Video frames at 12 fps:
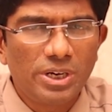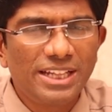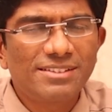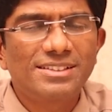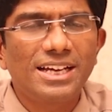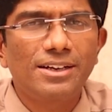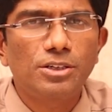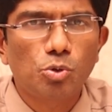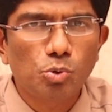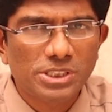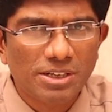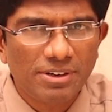less than
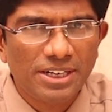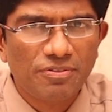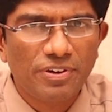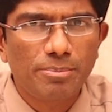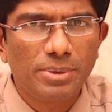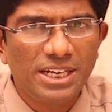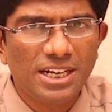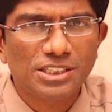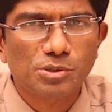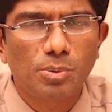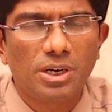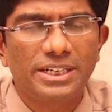275
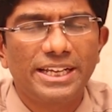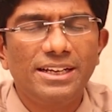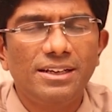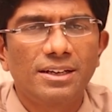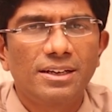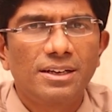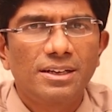milliosmolality,